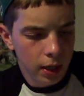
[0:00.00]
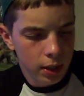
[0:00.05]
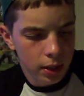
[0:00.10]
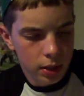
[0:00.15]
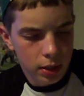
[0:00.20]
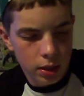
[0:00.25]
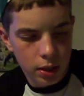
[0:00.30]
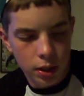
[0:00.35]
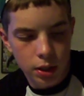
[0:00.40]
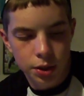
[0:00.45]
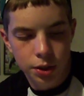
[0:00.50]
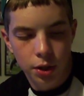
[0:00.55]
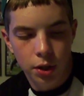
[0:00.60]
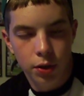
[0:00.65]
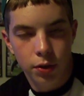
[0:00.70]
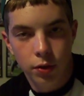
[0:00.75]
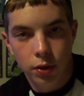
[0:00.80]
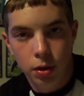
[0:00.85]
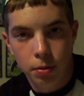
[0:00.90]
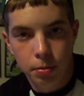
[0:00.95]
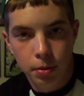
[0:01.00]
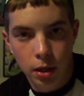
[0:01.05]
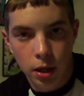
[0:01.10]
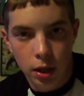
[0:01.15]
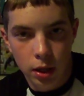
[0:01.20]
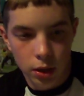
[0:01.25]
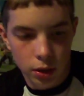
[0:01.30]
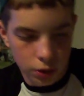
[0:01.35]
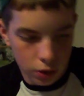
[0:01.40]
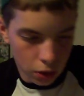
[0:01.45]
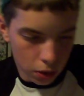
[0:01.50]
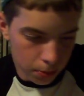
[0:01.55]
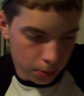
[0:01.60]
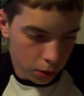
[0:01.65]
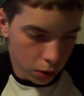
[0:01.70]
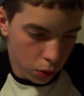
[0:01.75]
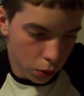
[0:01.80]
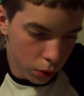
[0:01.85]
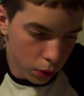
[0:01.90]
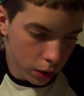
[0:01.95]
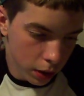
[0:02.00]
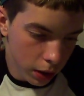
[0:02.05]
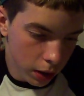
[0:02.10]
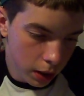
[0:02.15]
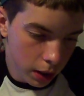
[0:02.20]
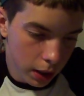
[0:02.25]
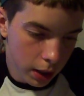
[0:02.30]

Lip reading: 6-yard run by LaShawn McCoy.